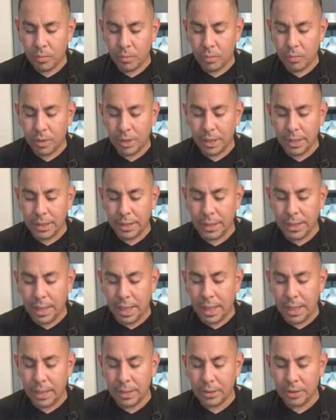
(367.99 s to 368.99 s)
Really
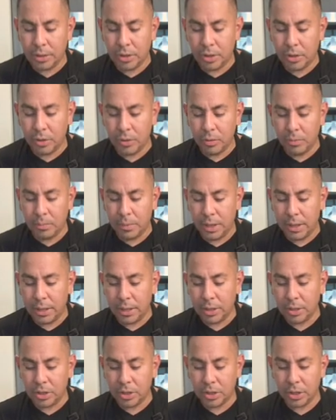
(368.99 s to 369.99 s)
not too
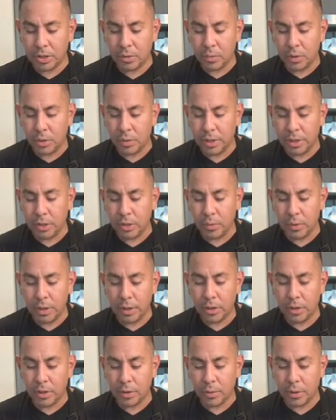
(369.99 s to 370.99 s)
much because we're only doing
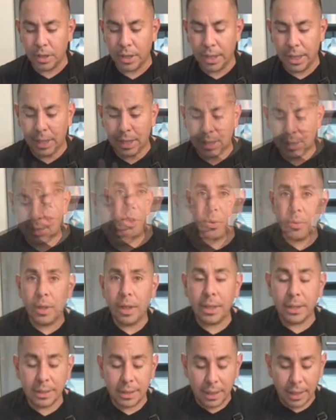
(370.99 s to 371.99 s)
3 eggs, 2 at
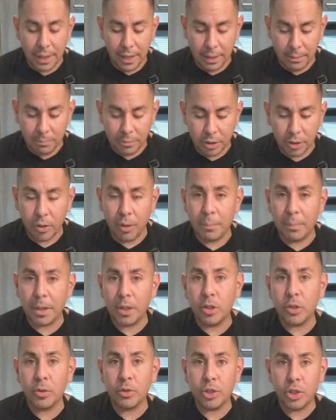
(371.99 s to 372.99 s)
a time. So I'm gonna
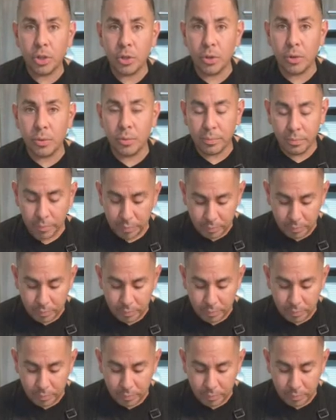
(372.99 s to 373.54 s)
do 2.